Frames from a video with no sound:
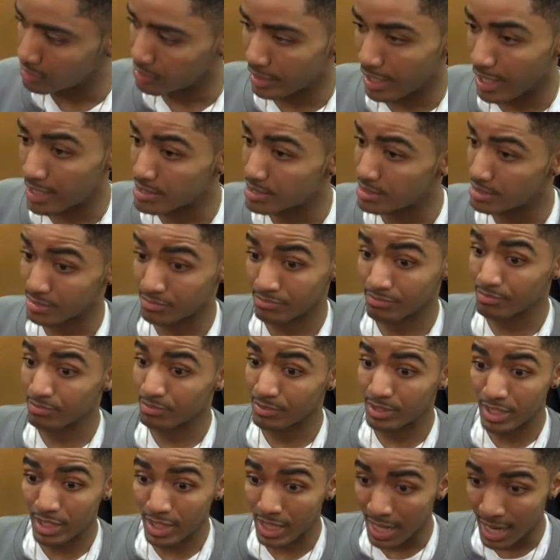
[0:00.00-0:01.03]
He has to
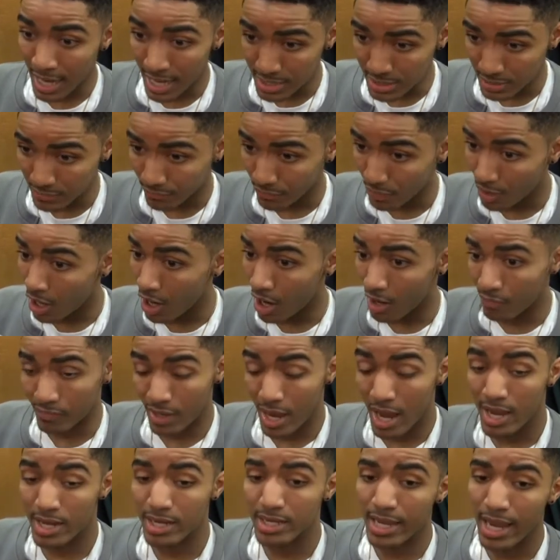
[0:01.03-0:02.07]
get guys involved,
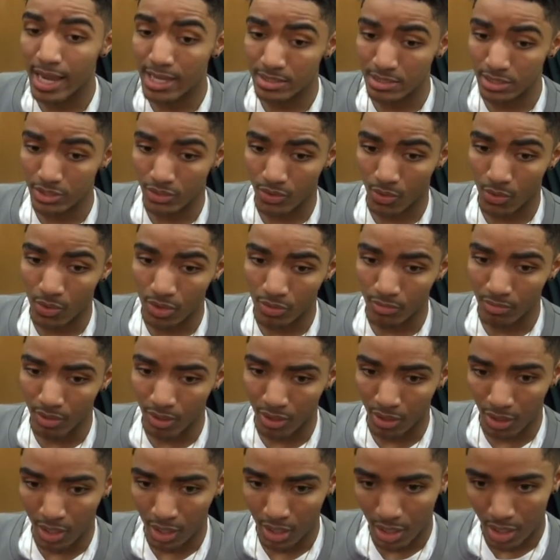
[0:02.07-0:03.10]
and he has to score the
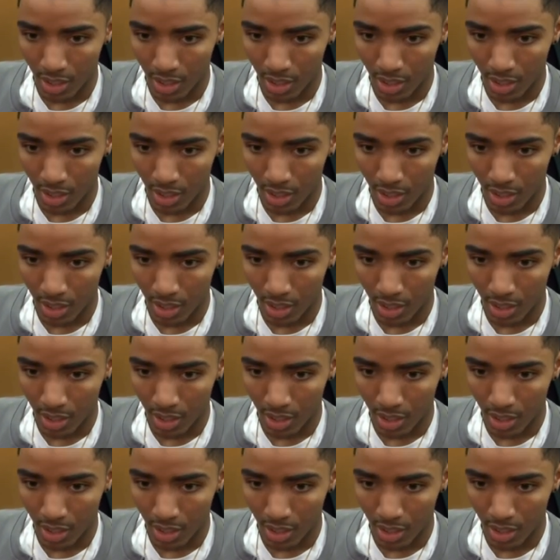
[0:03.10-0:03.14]
ball.